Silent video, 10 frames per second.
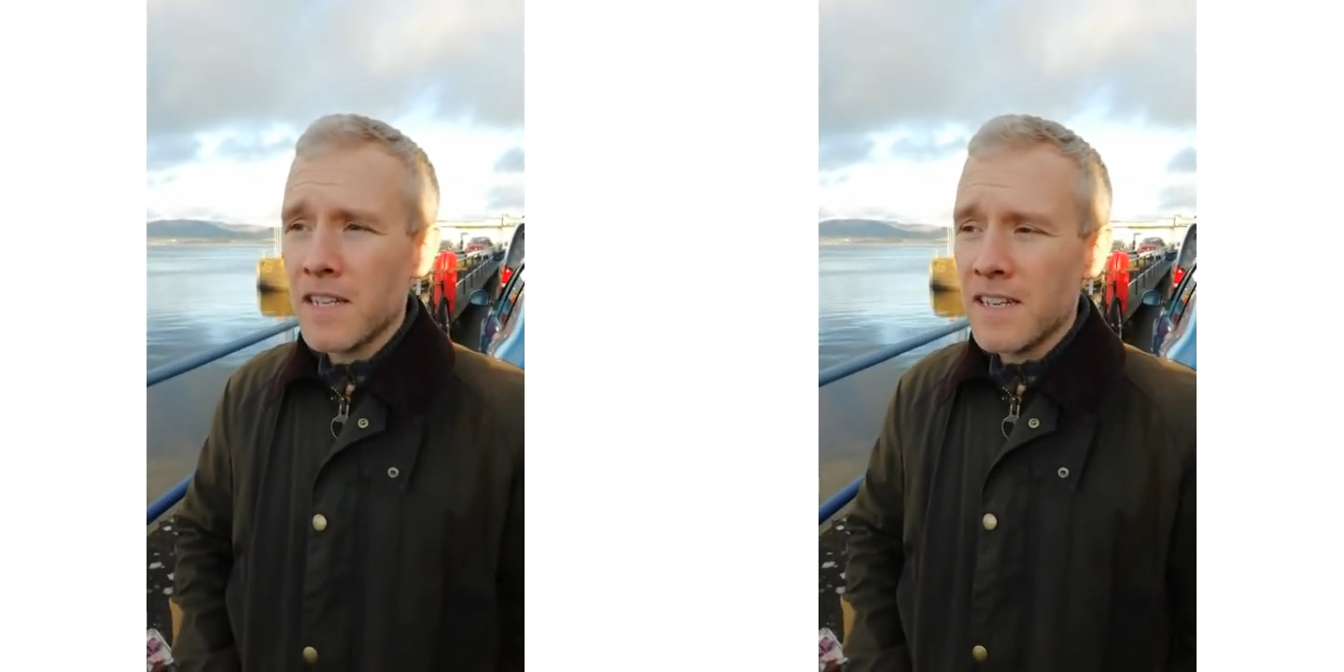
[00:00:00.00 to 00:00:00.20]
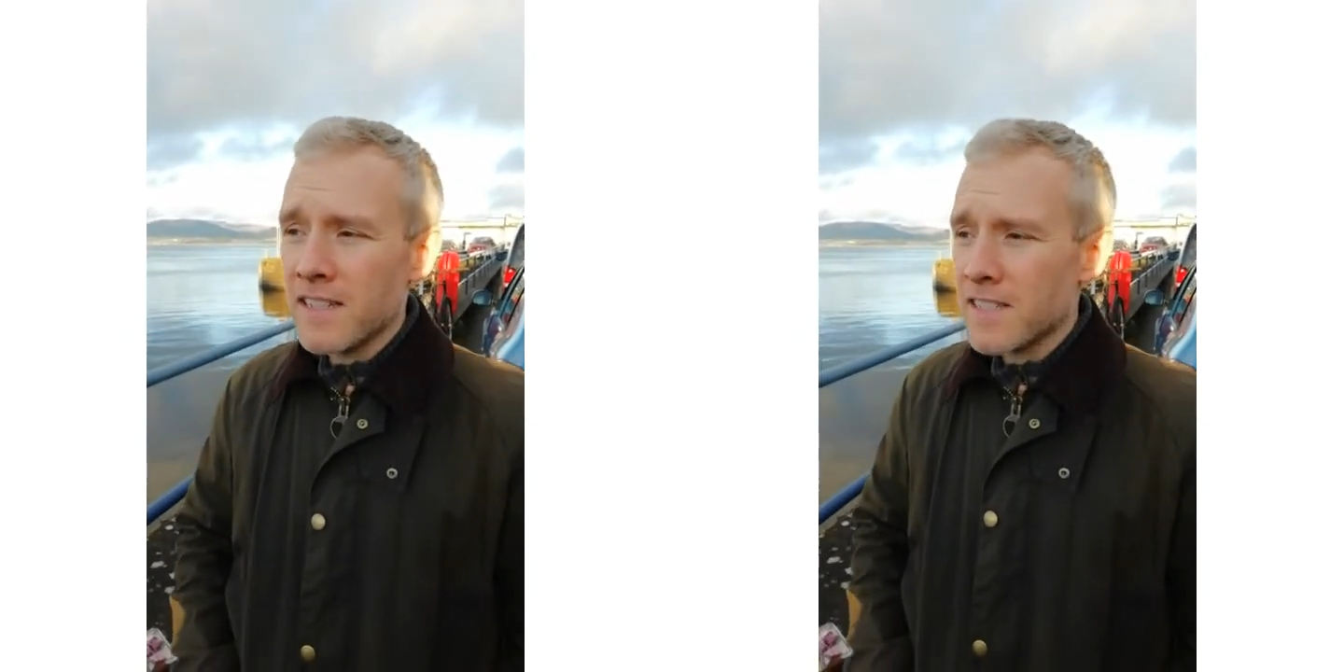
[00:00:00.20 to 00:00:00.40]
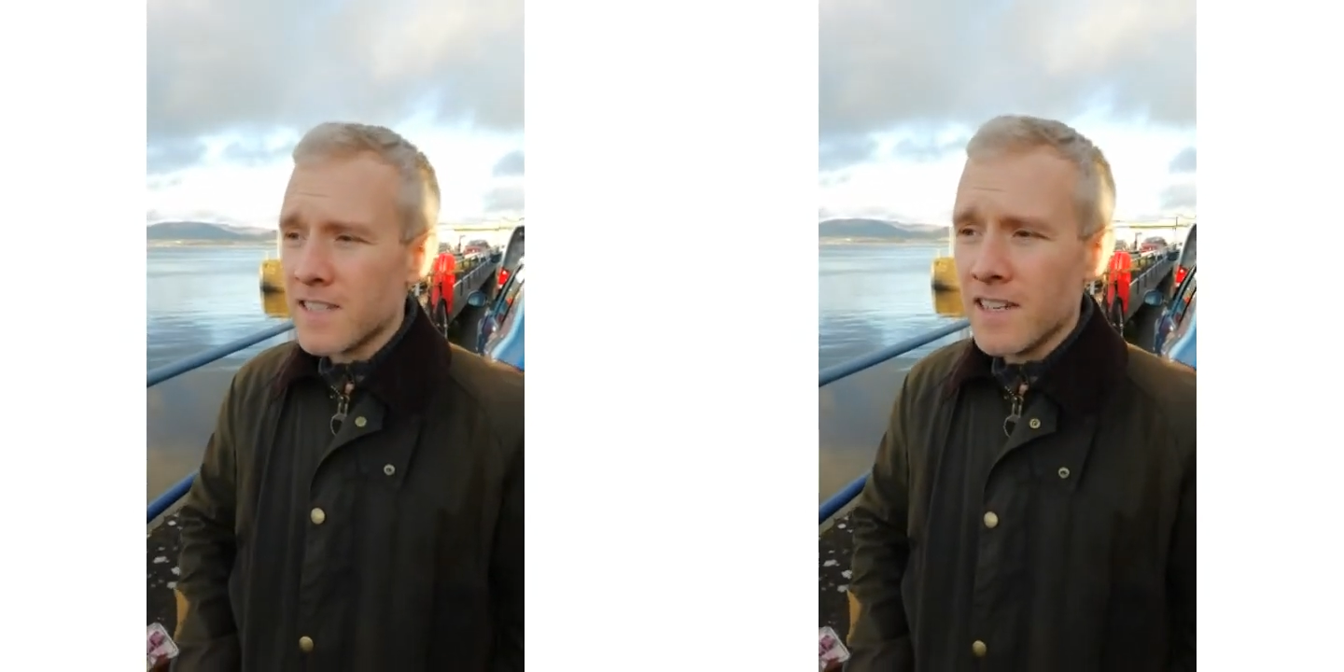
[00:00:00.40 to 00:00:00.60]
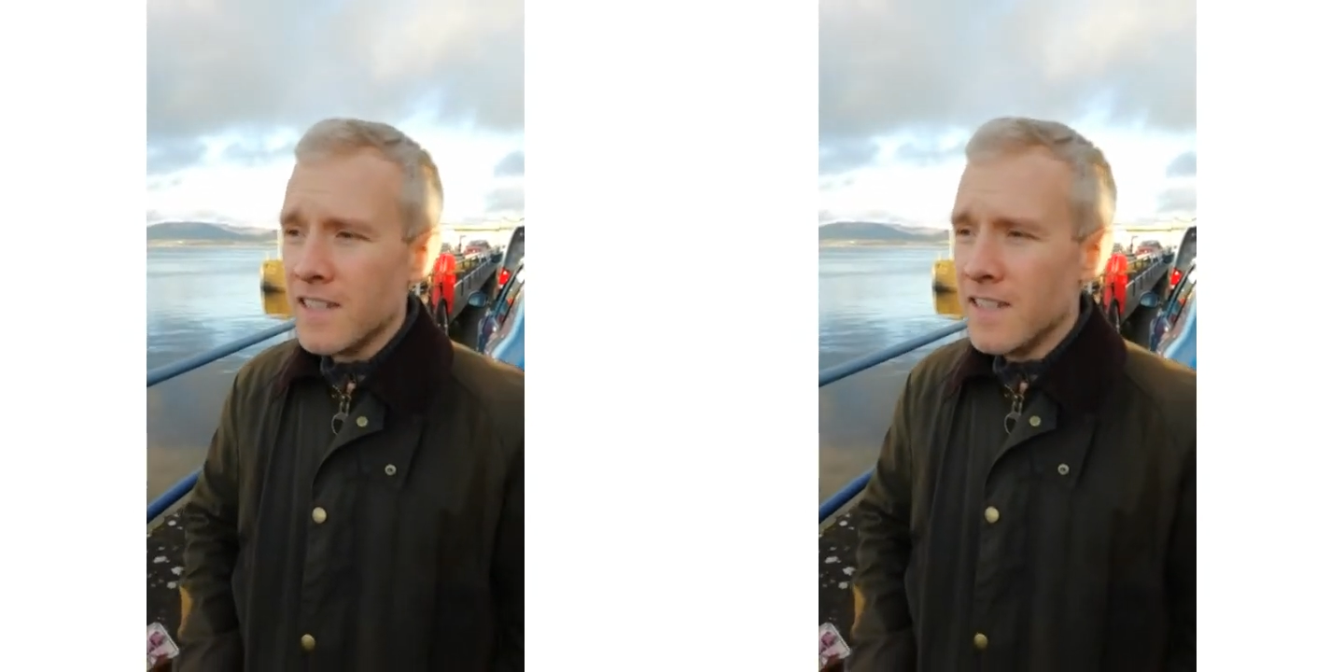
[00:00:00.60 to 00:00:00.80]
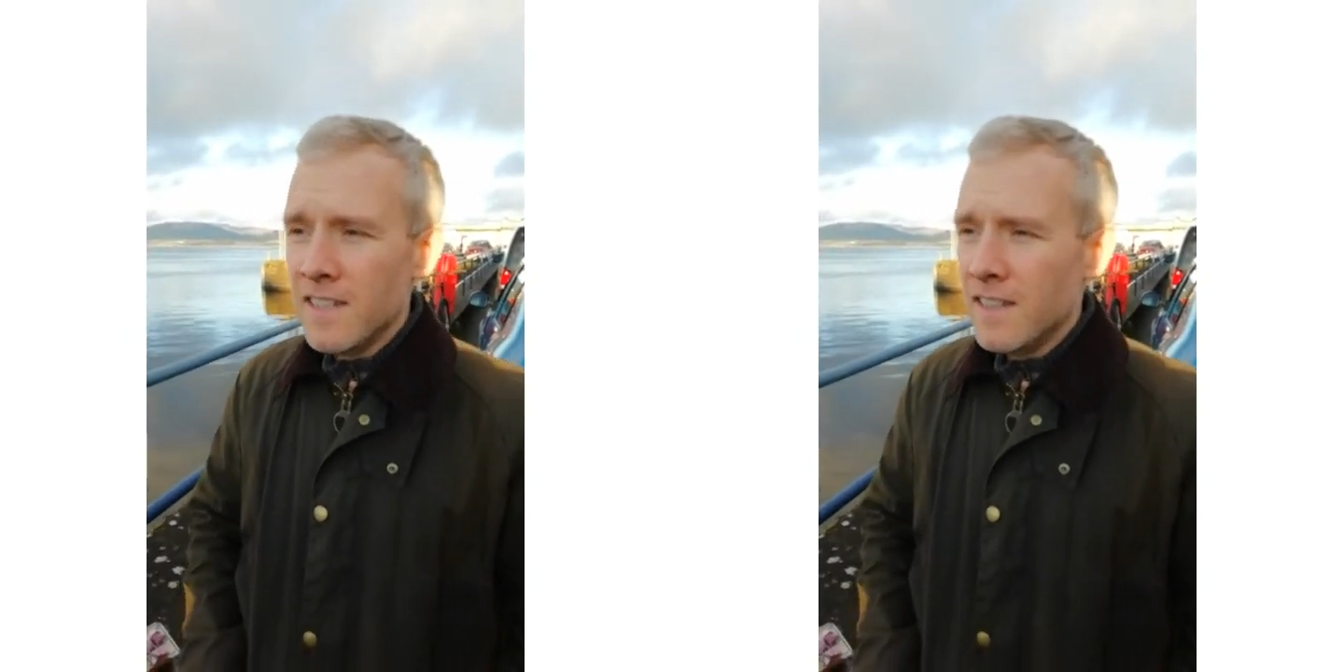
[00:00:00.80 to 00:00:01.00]
thing is
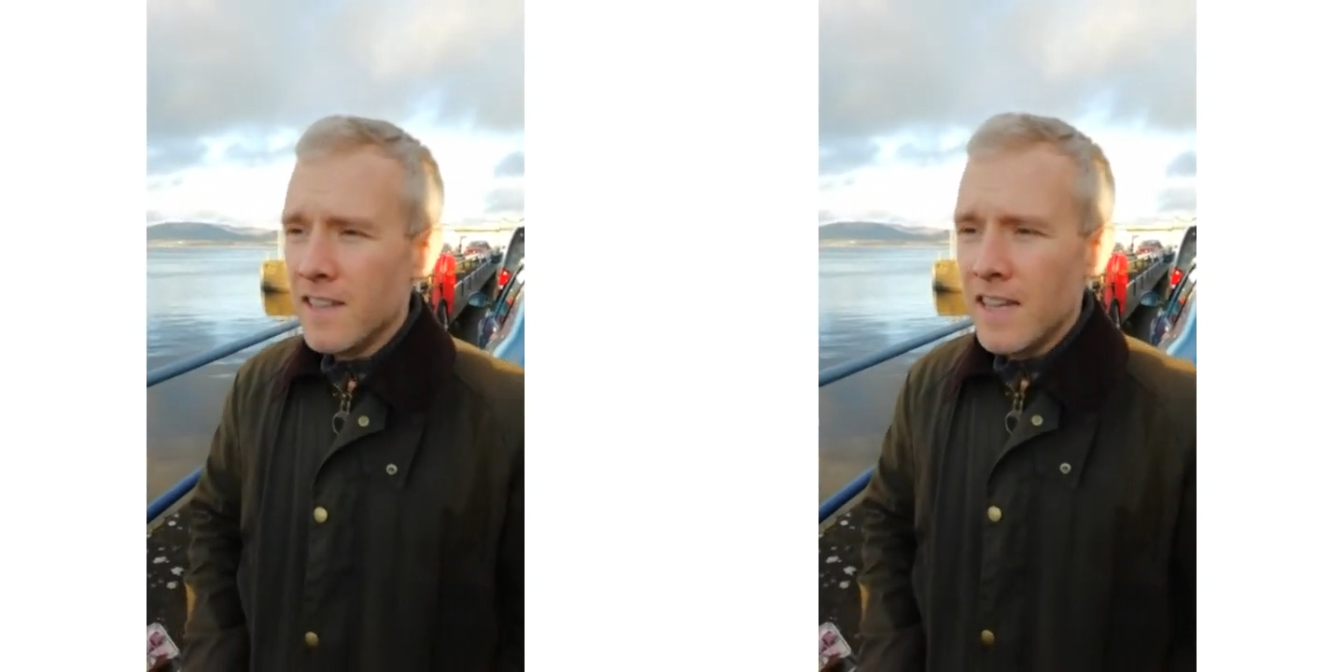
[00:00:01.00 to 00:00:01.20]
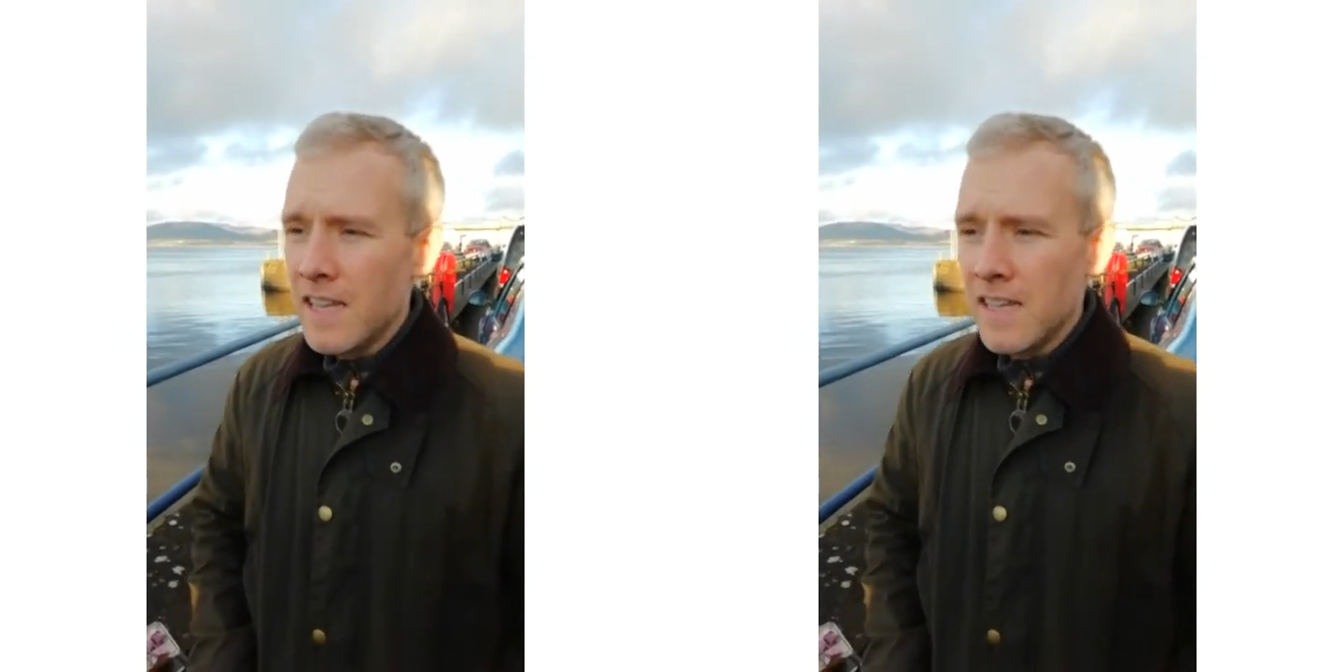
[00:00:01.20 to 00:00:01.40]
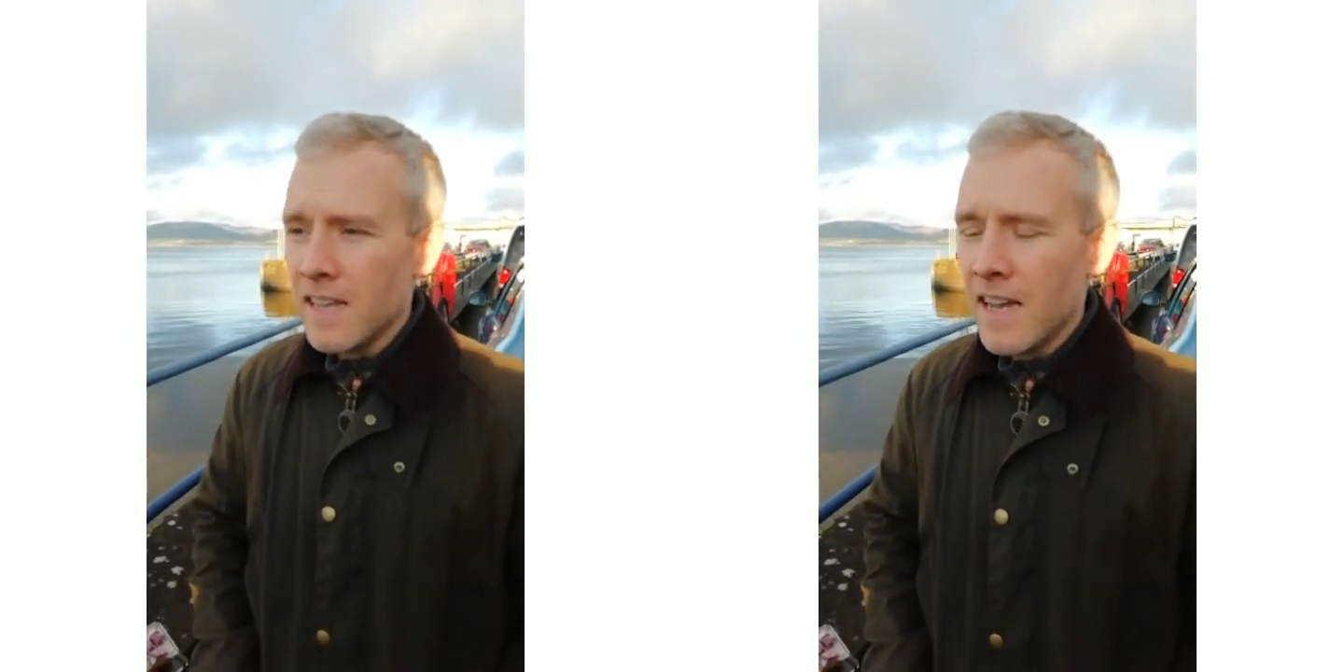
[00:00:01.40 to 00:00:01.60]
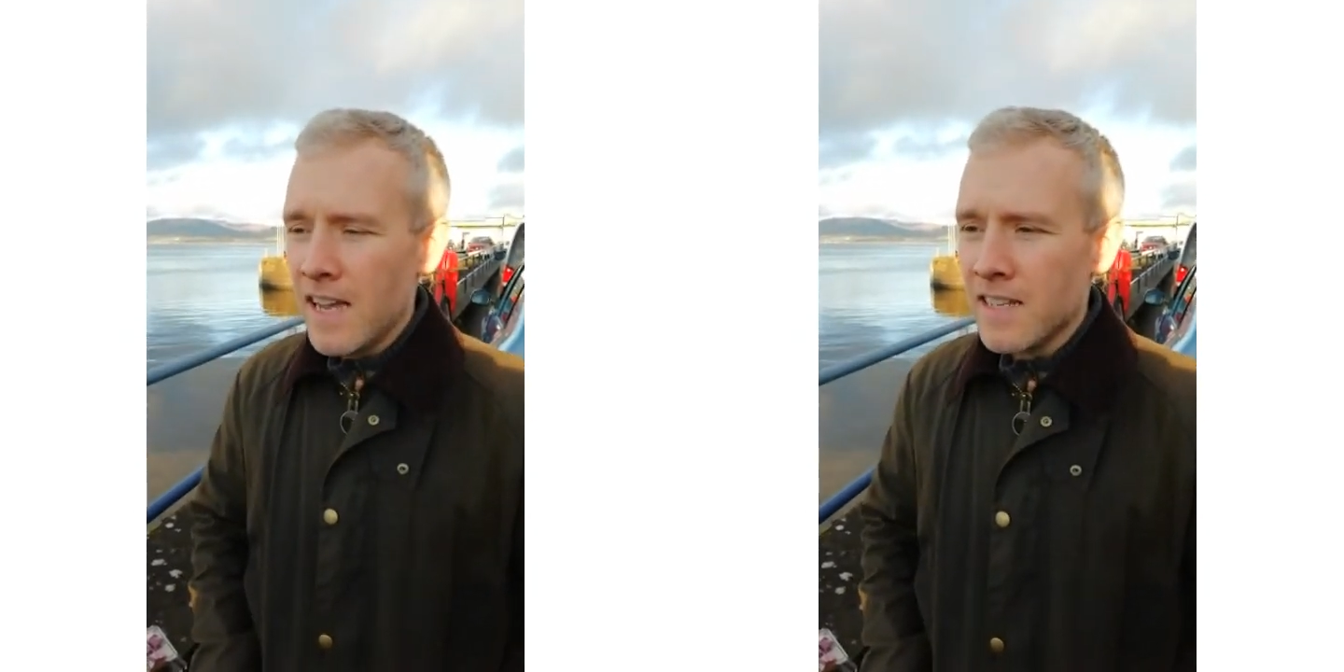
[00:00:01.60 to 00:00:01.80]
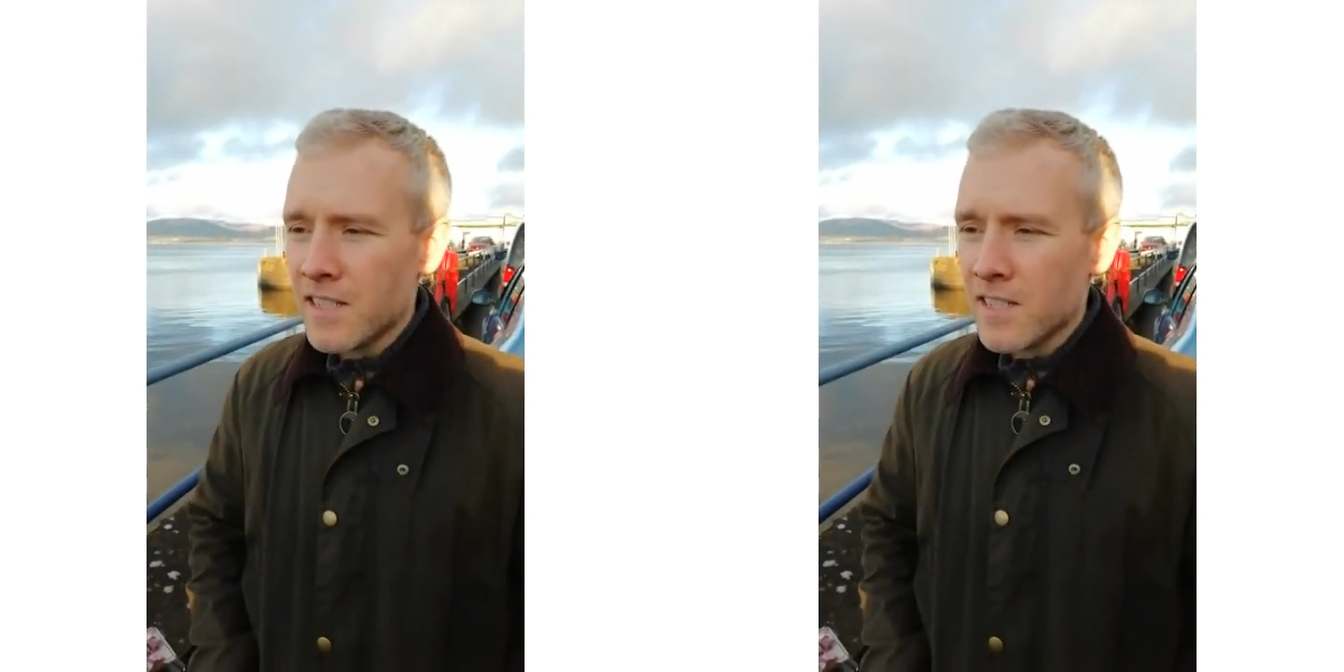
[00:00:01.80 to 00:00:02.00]

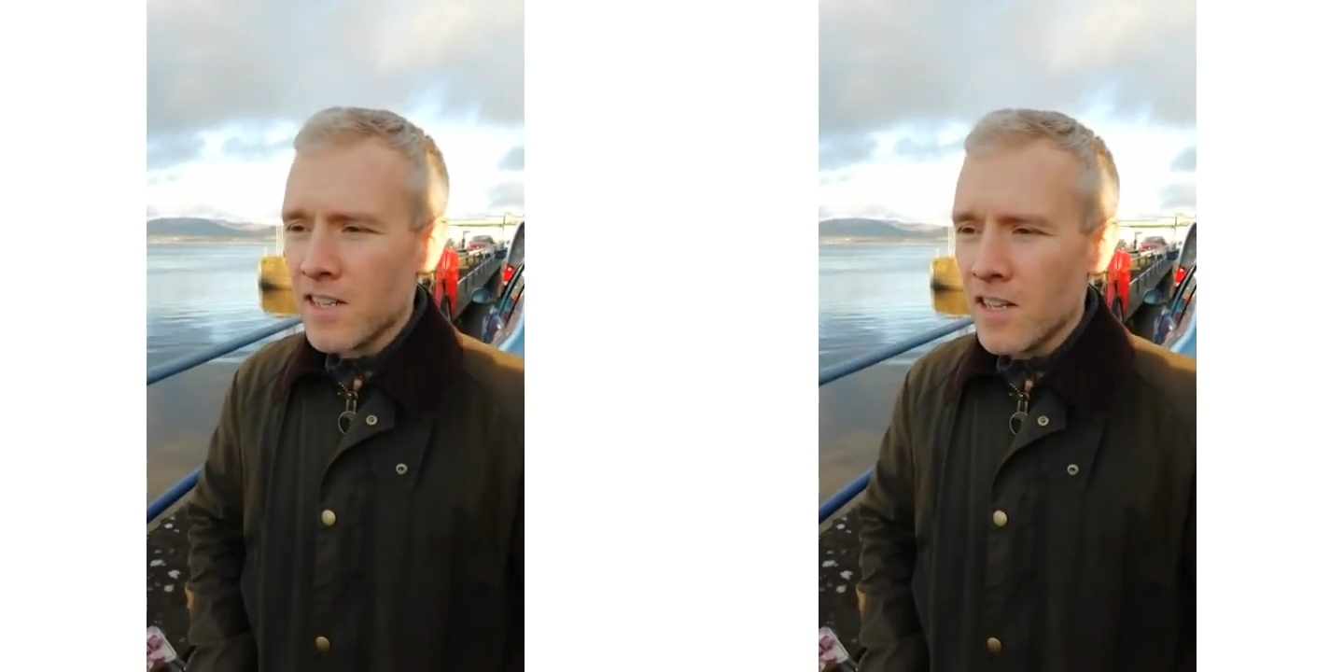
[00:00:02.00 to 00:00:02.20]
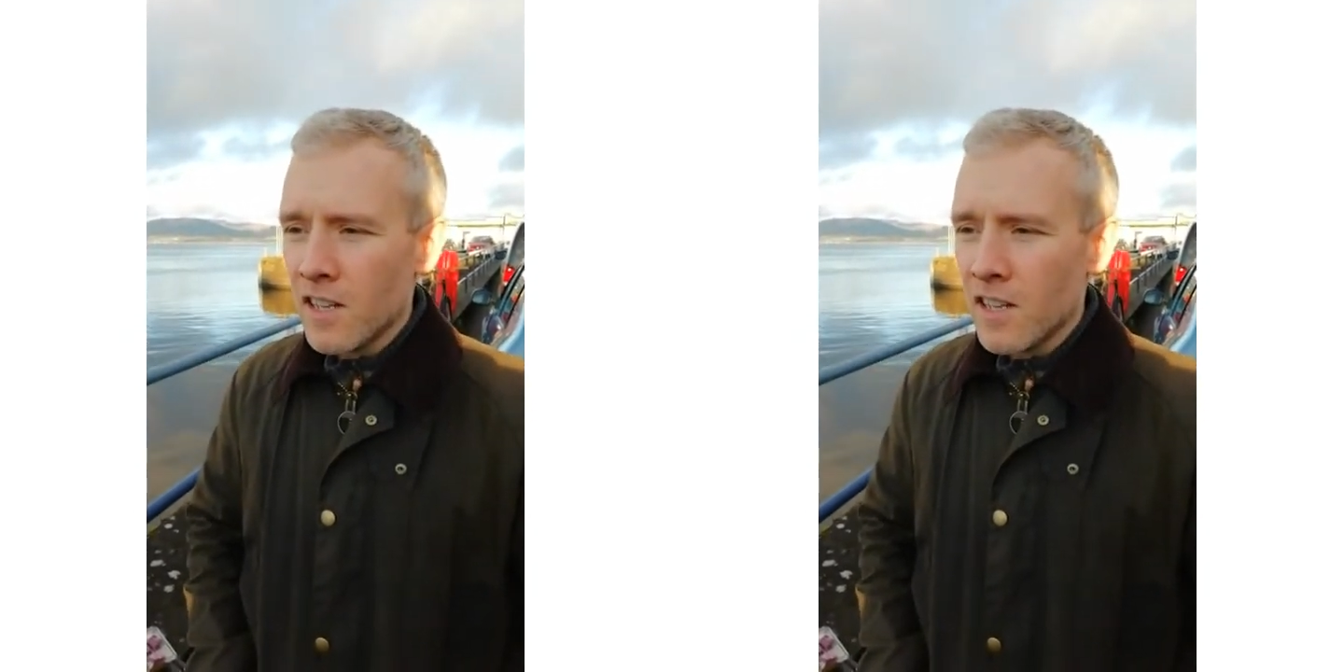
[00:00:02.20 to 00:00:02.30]
to